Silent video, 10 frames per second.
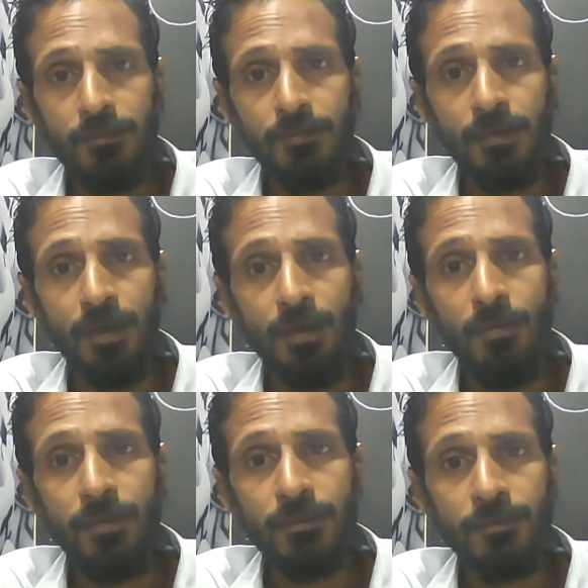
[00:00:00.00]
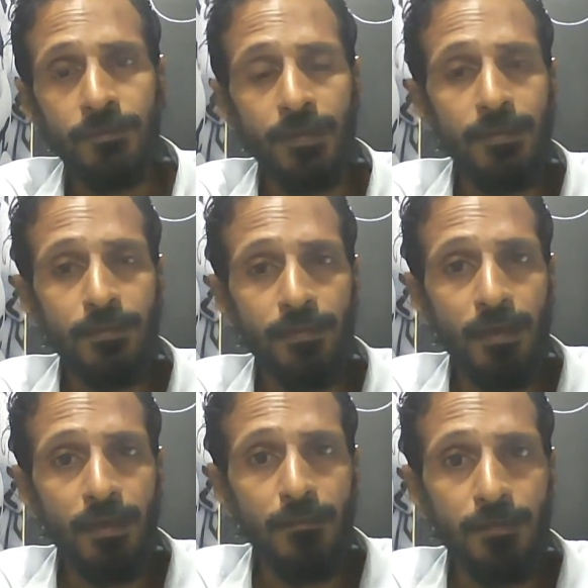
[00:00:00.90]
as to how it is affecting
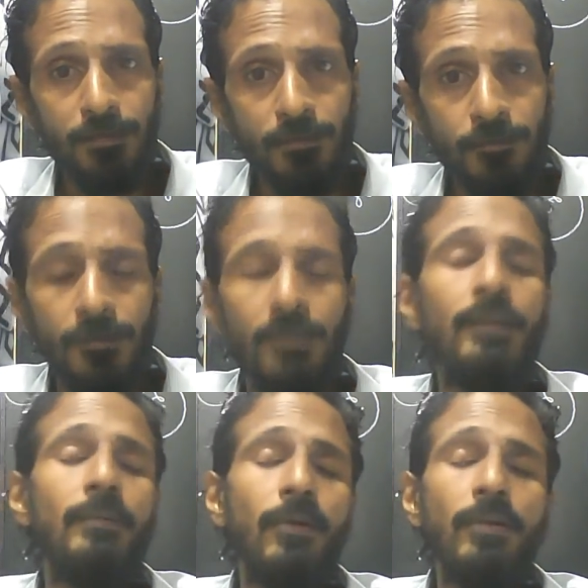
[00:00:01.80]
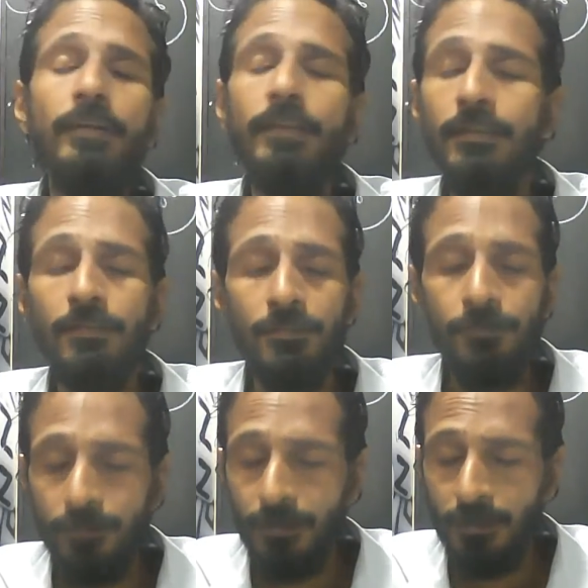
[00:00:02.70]
the dynamics of politics
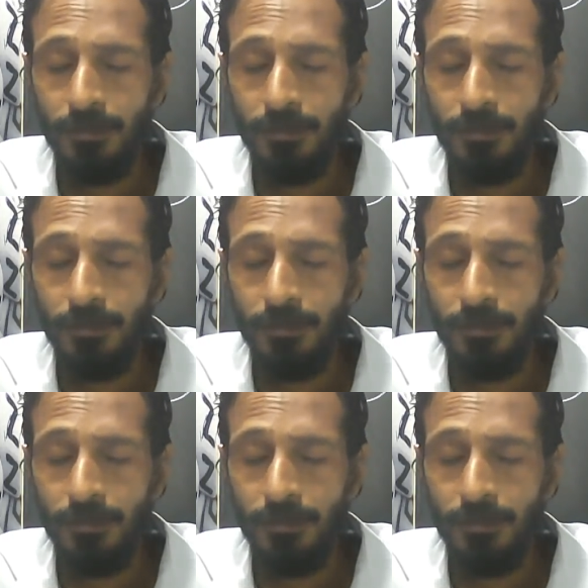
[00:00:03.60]
of